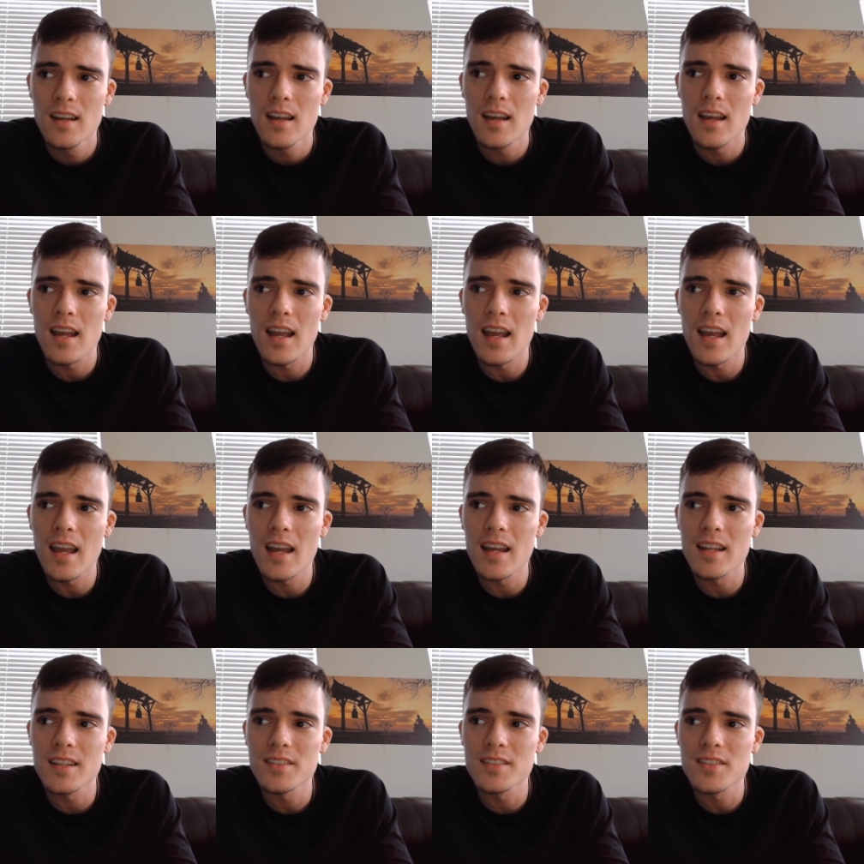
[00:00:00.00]

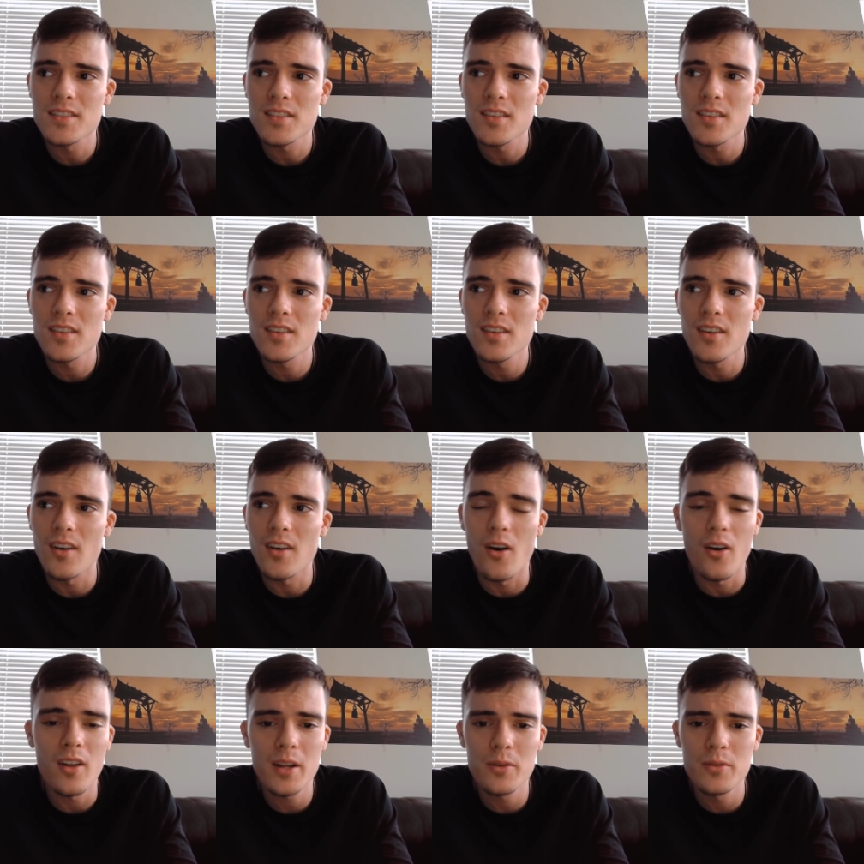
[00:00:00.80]
And
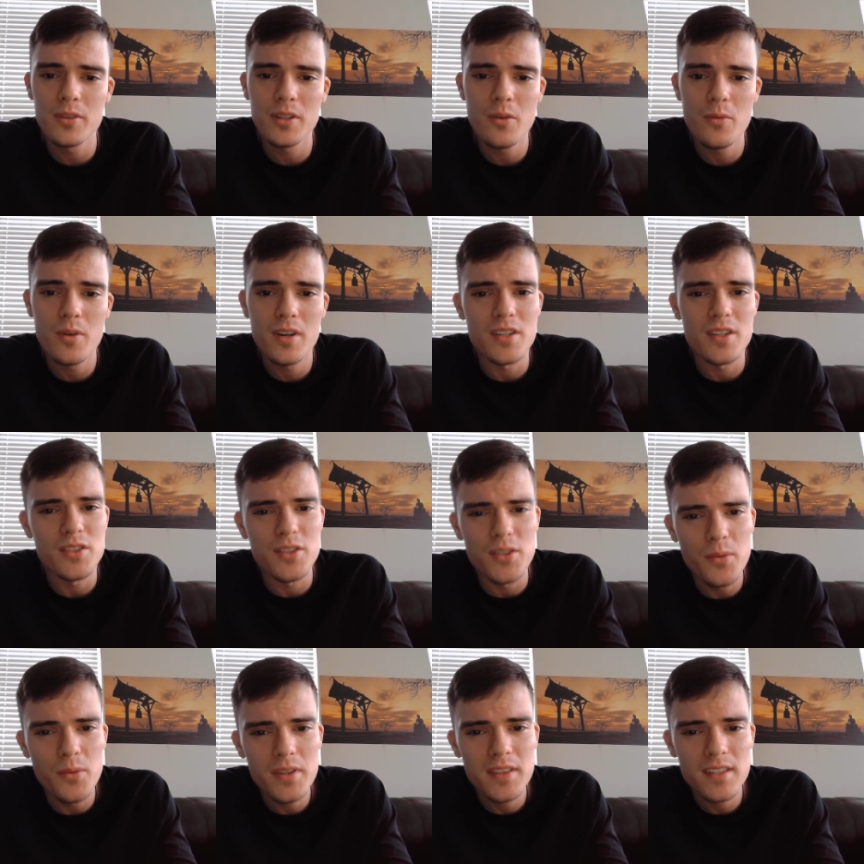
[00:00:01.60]
all I really want to
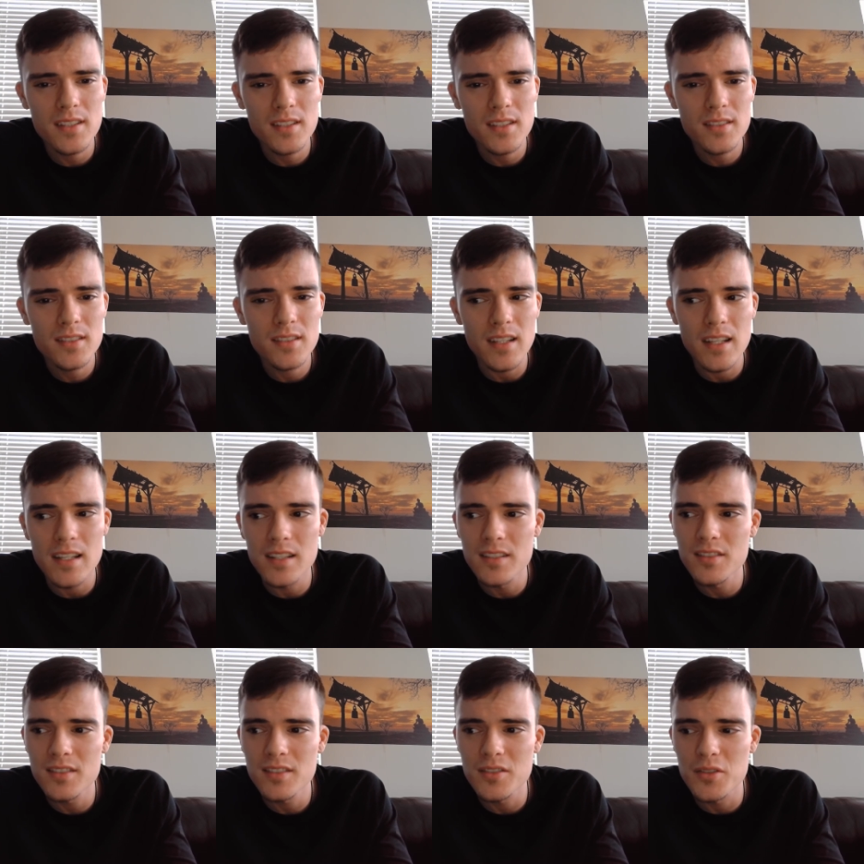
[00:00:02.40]
do with this
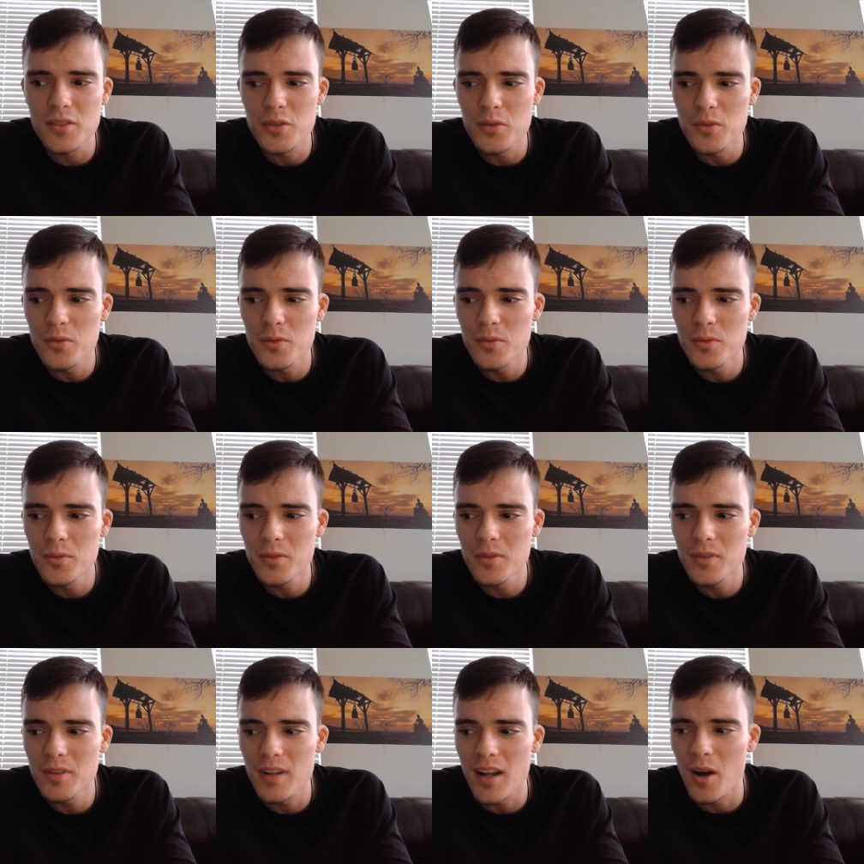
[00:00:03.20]
is to
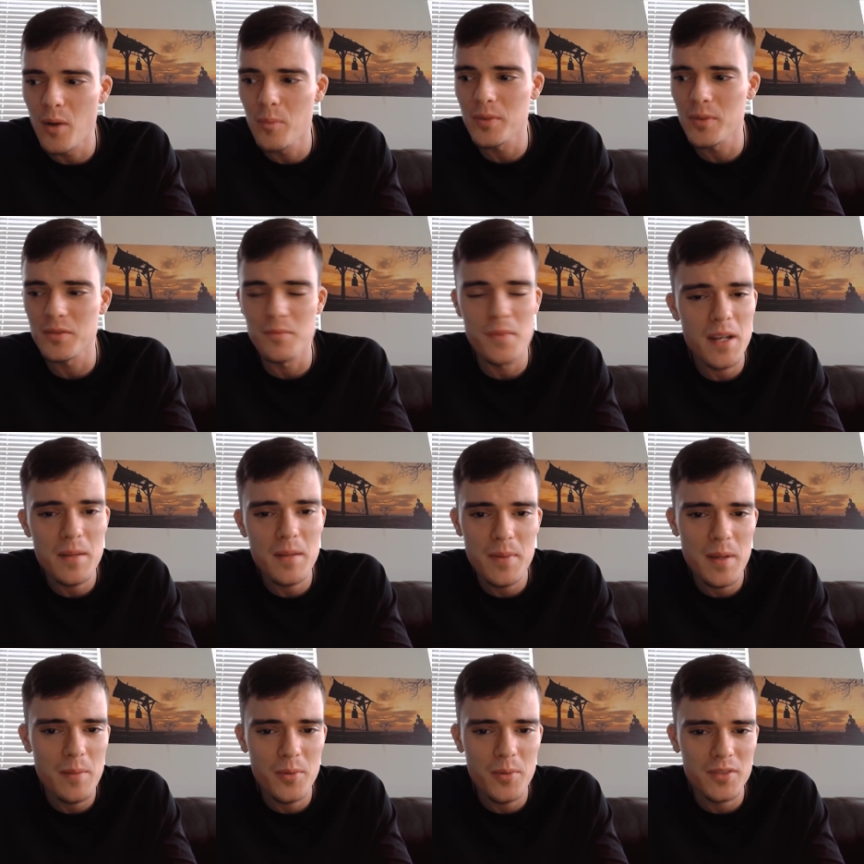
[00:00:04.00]
help as many
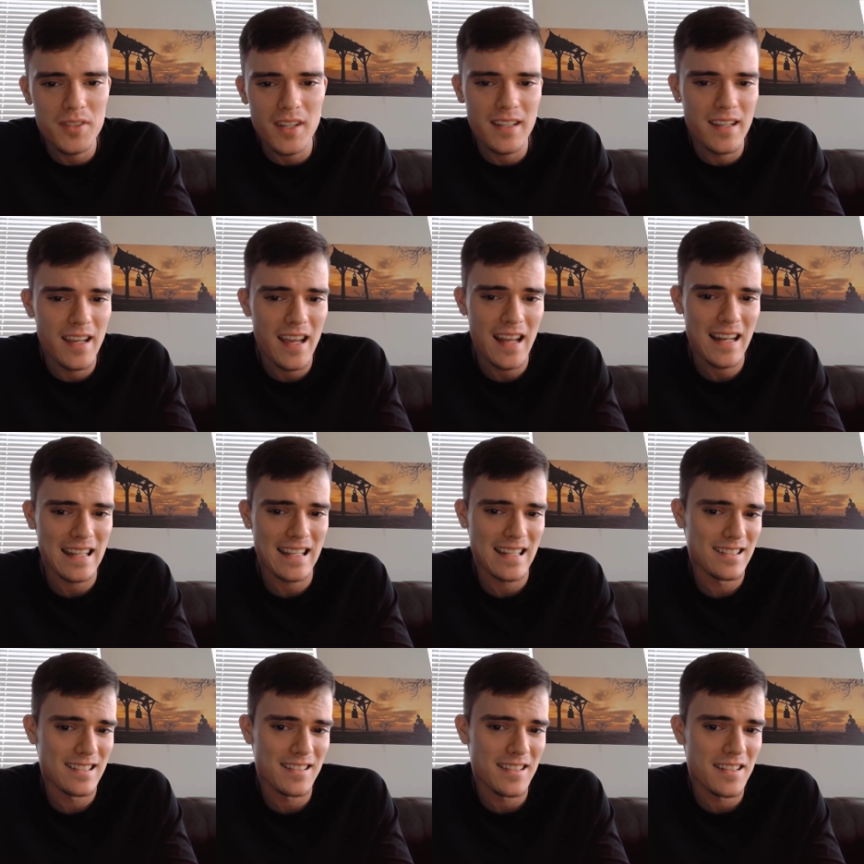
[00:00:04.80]
people as I can
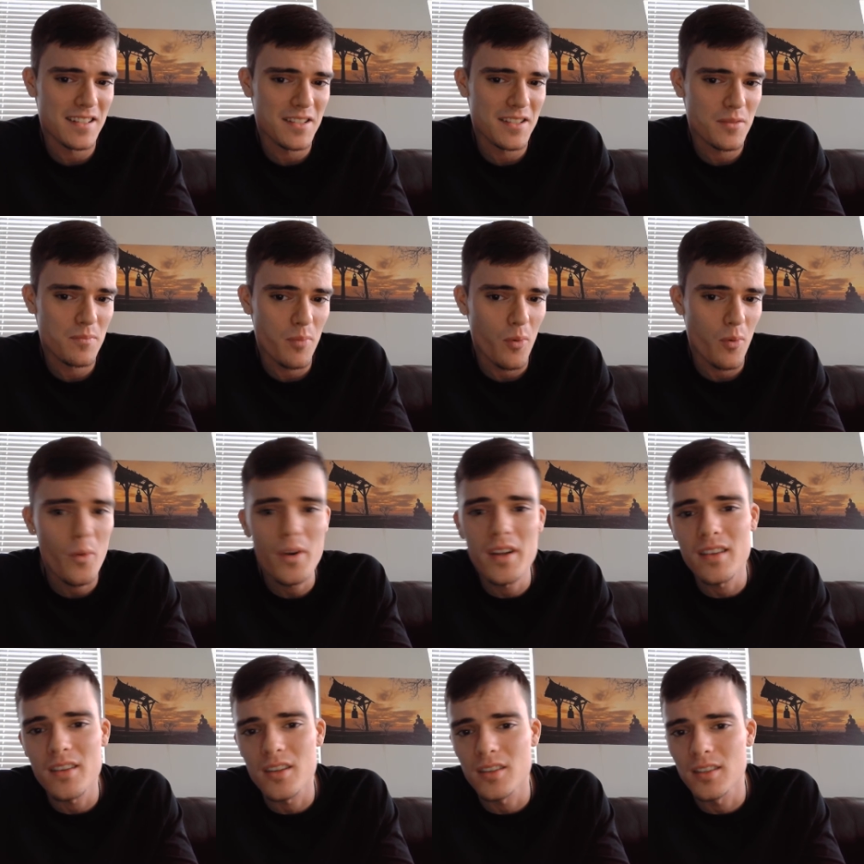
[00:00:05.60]
get to this
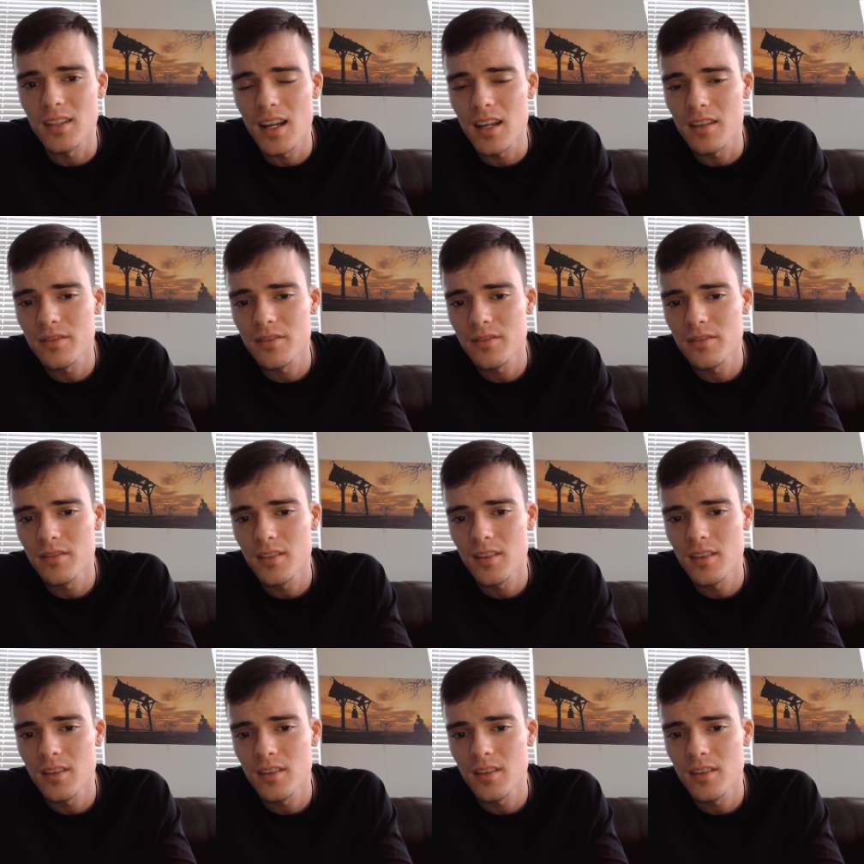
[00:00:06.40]
point in their life.